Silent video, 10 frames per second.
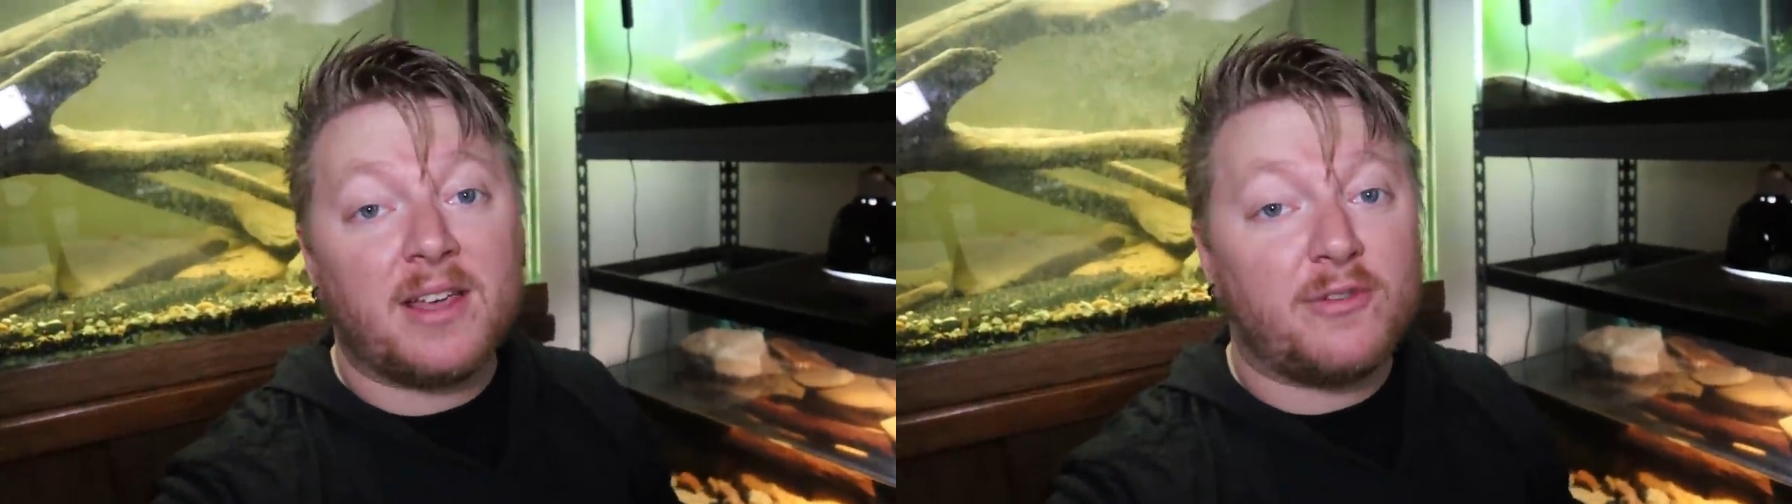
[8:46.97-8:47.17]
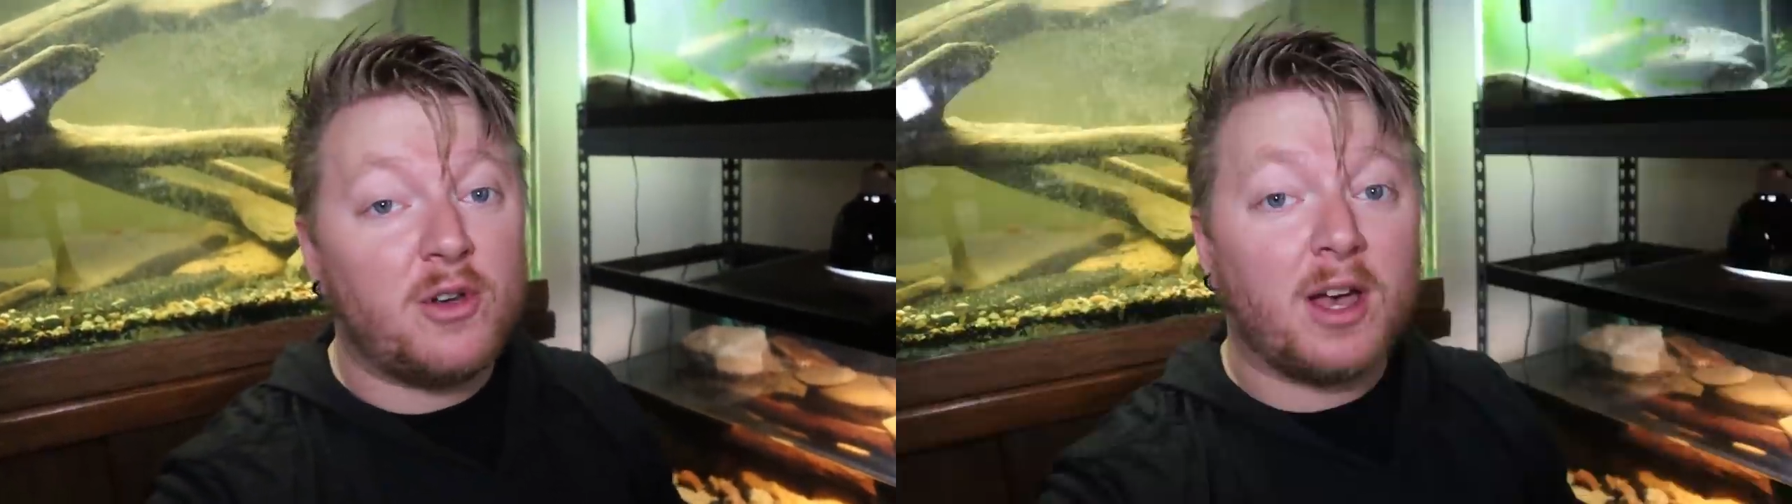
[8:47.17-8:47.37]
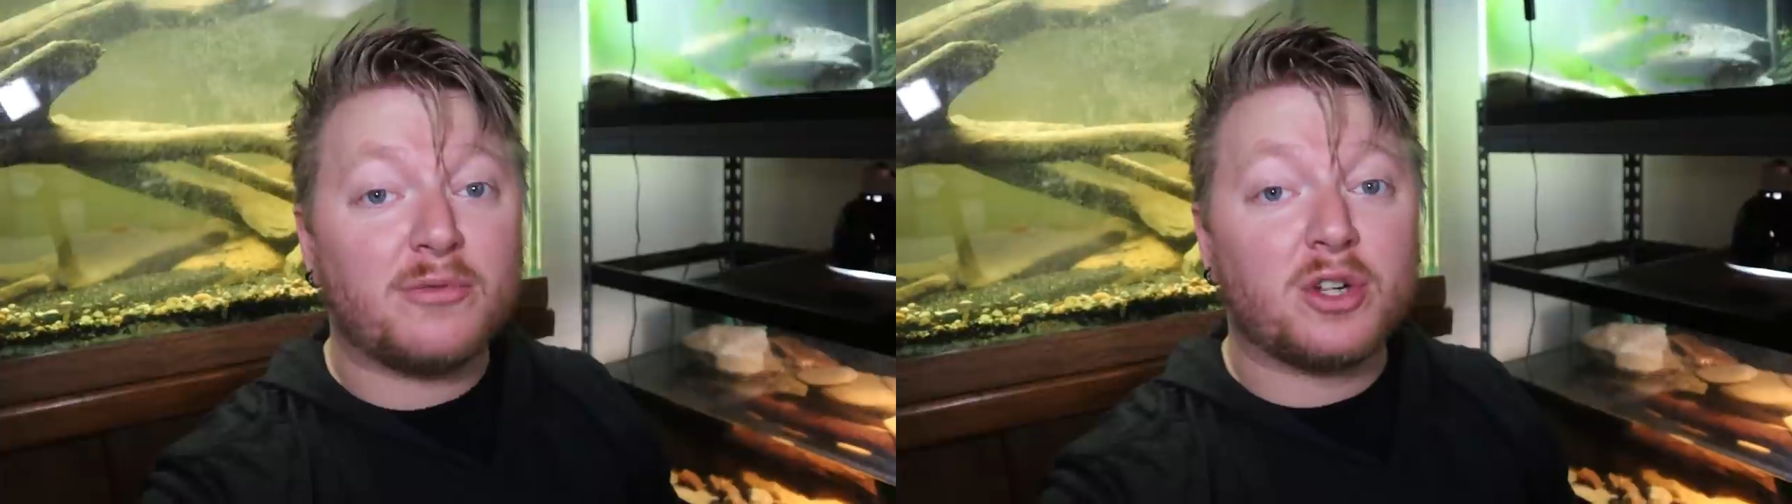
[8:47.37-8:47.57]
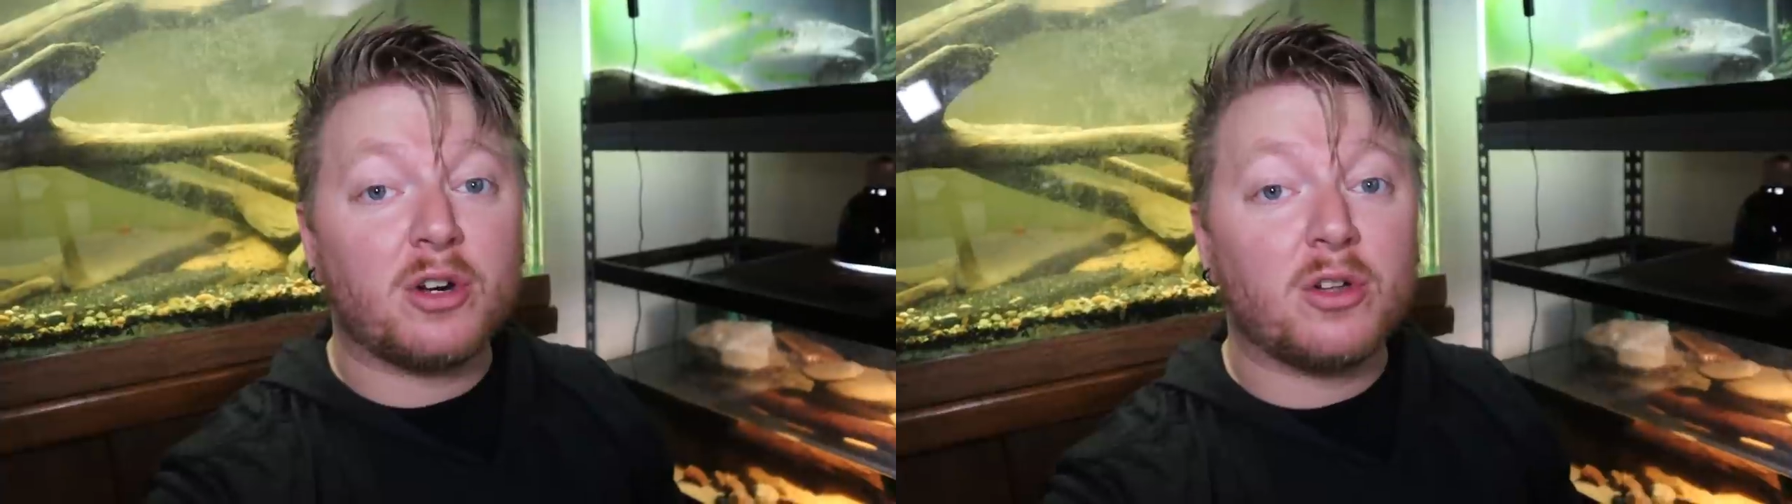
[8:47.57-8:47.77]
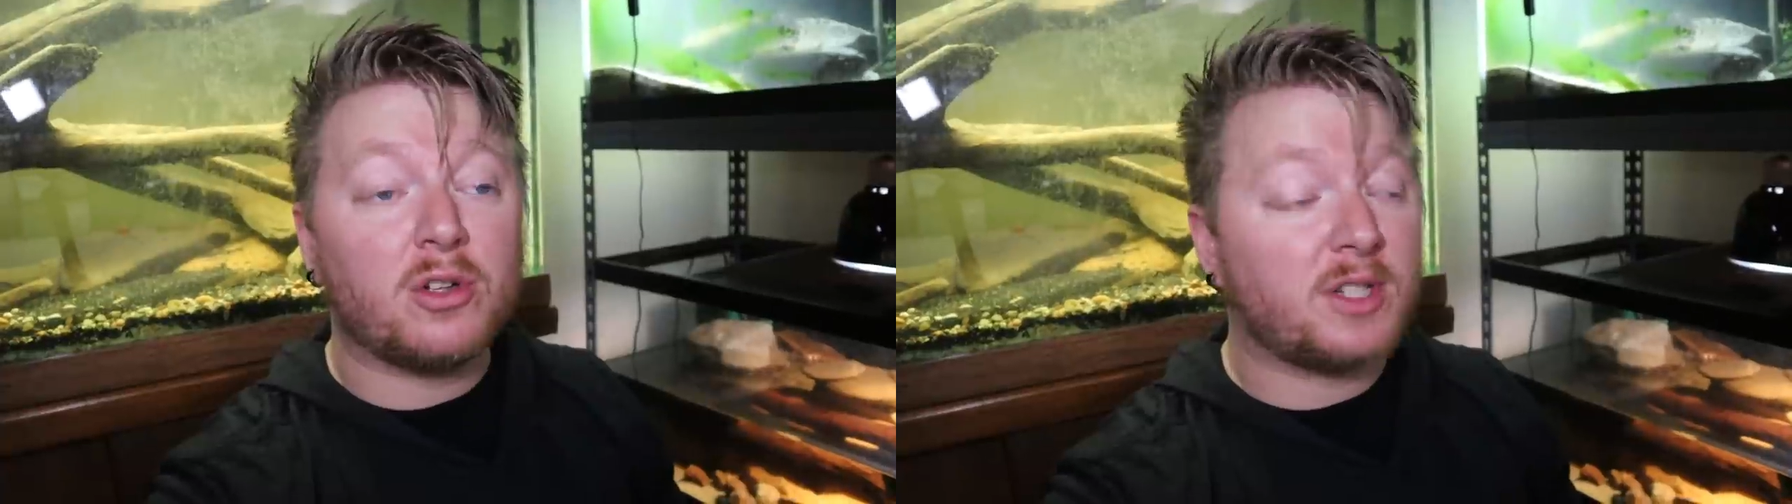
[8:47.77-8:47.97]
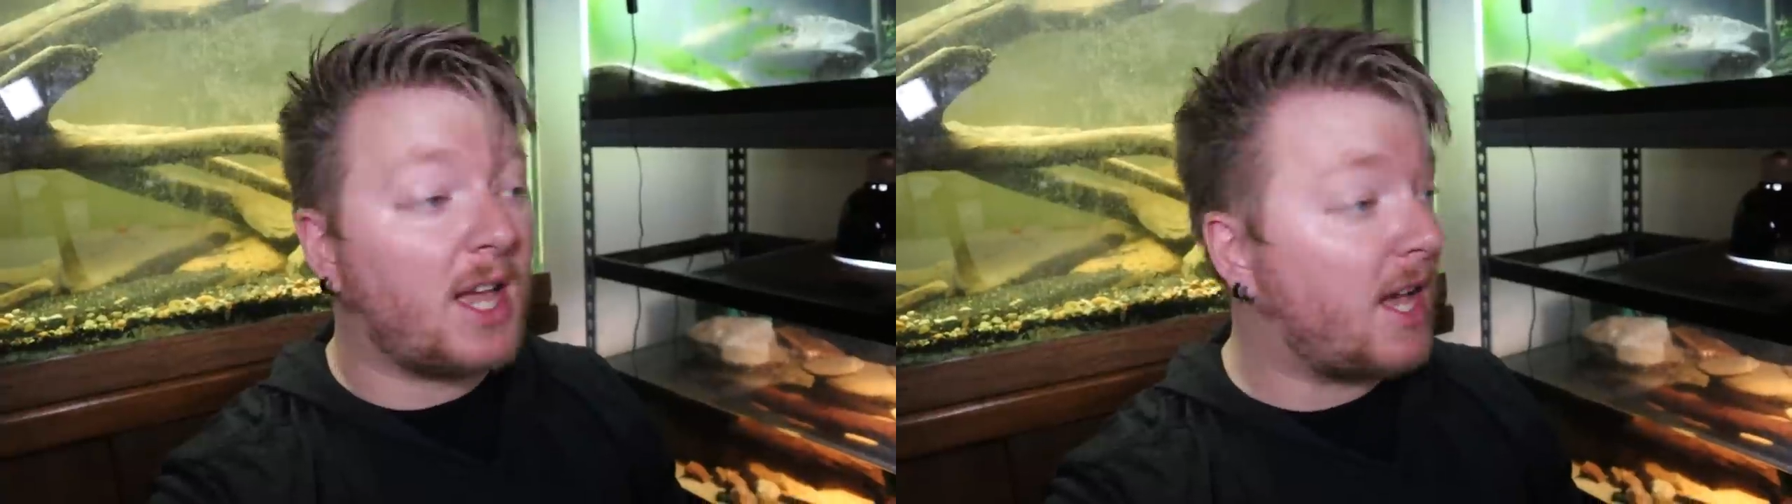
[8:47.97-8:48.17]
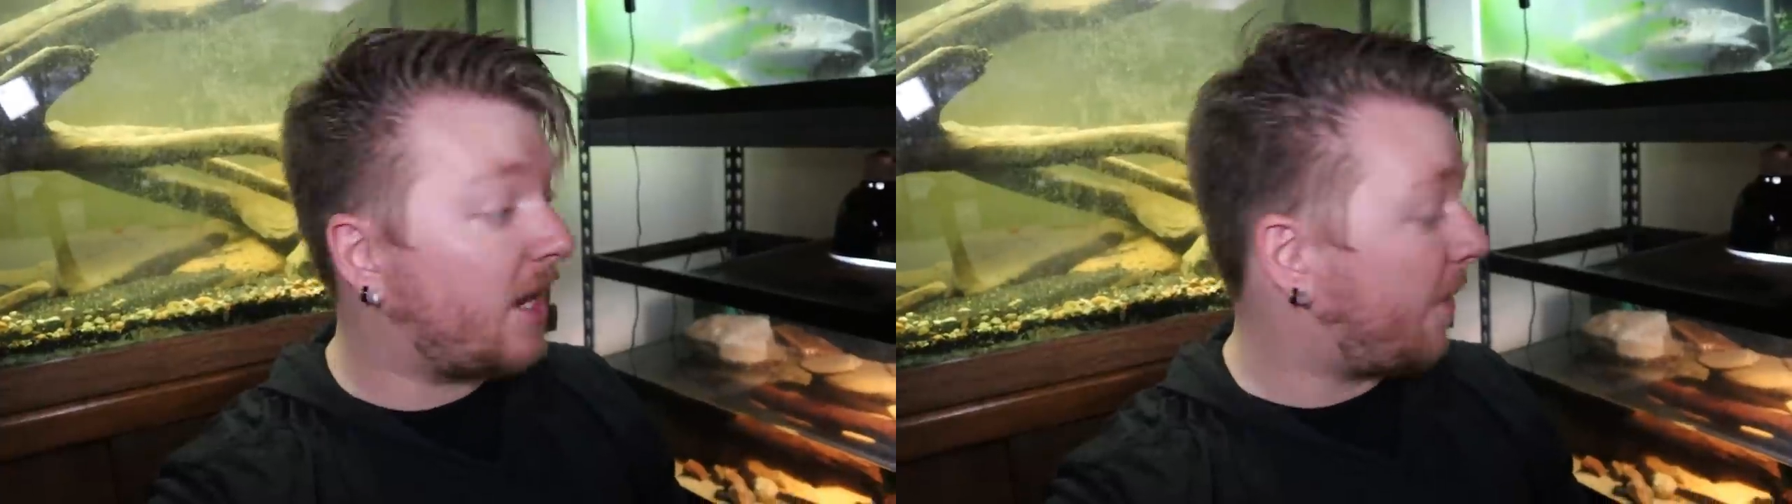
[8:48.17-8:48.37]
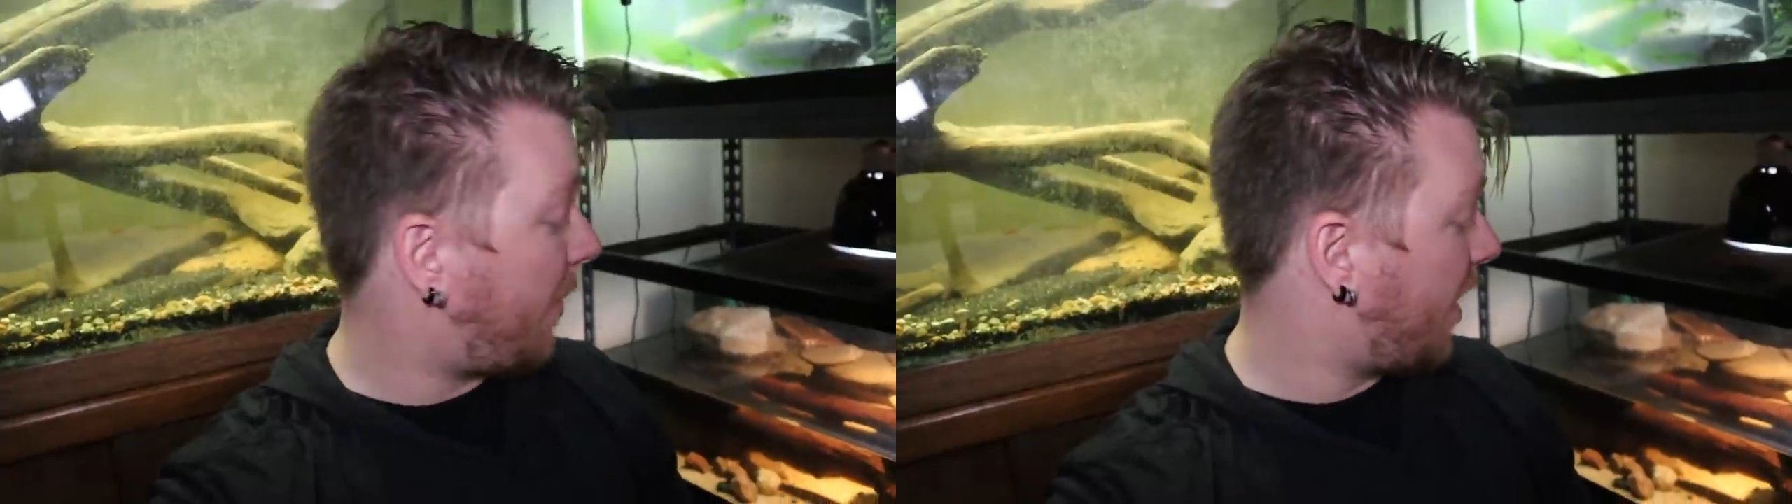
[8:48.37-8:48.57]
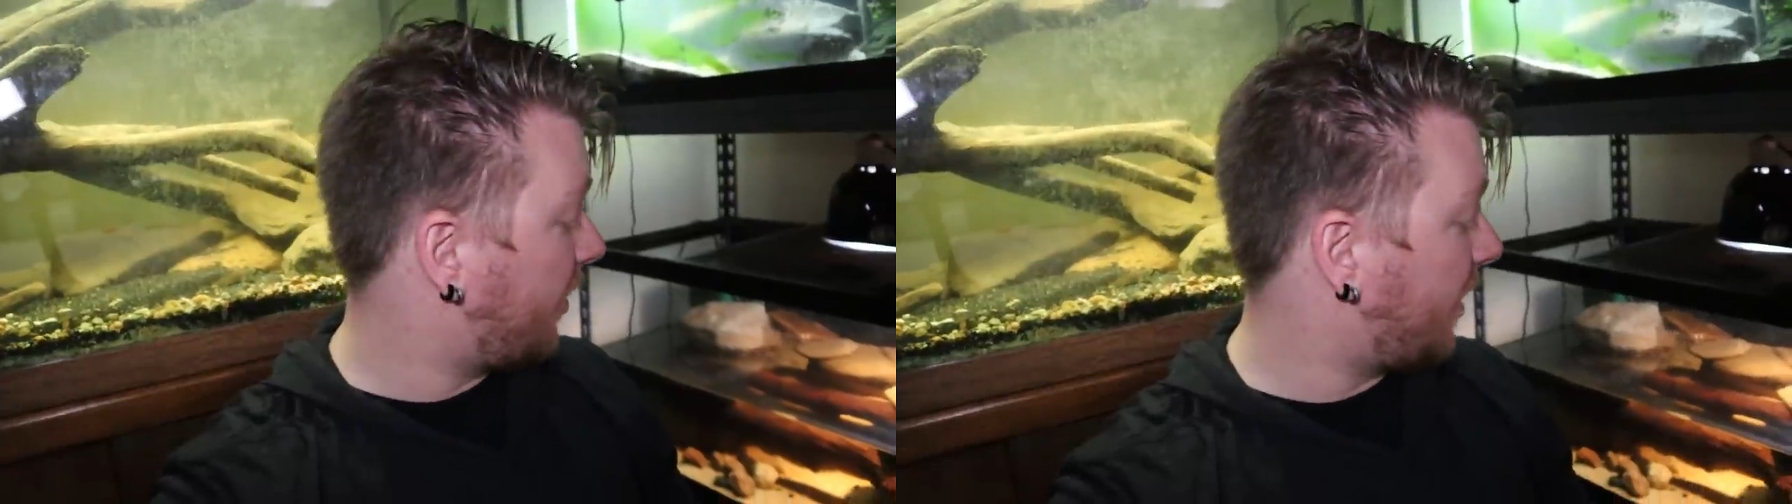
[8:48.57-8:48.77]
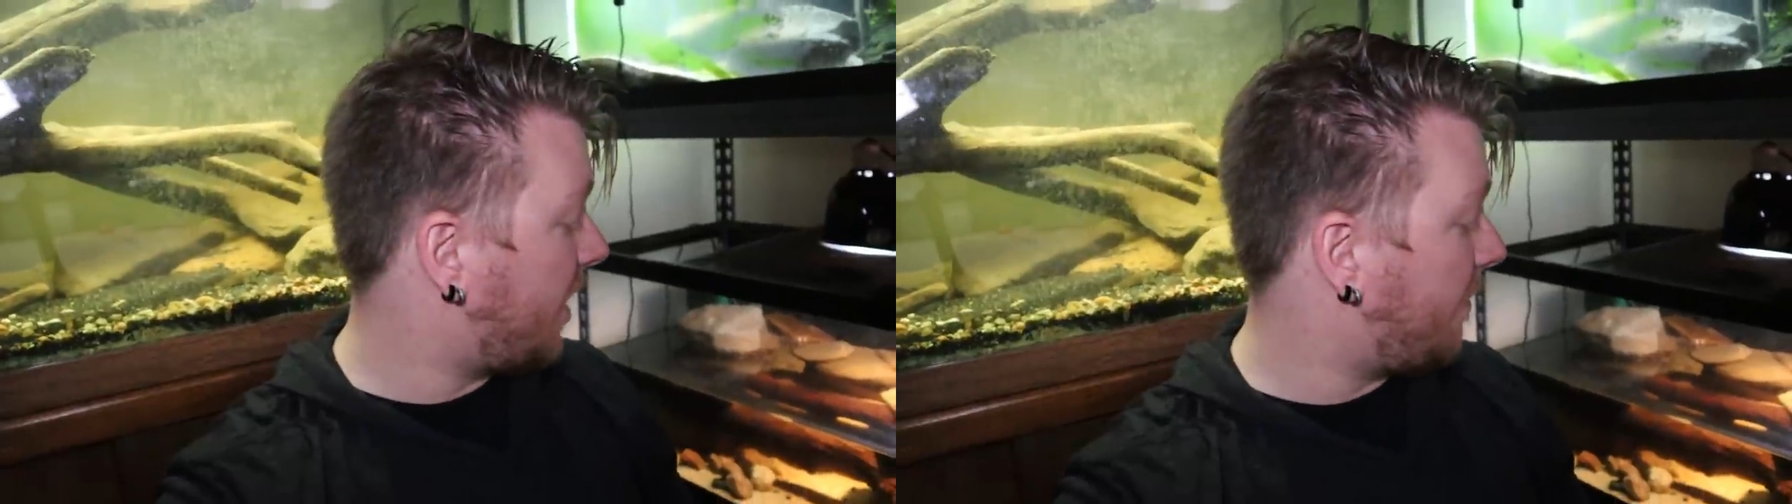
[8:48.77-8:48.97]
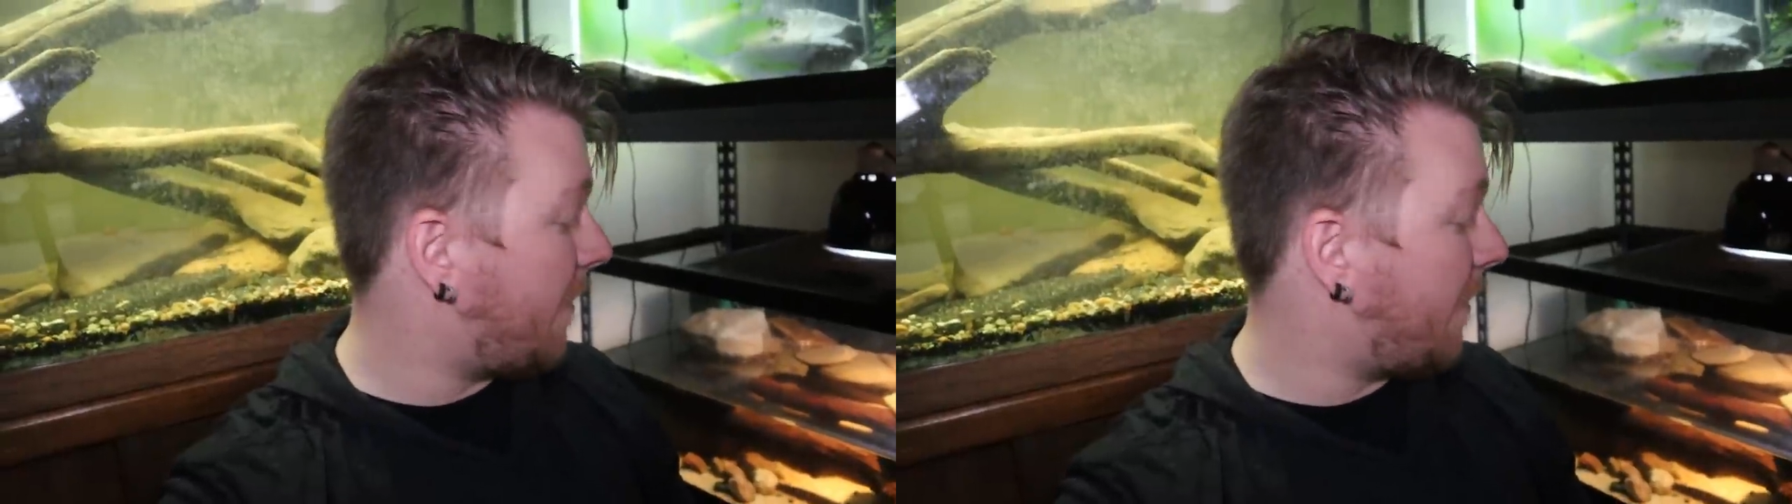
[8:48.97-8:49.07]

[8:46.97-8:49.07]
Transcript: If you have turtles and apparently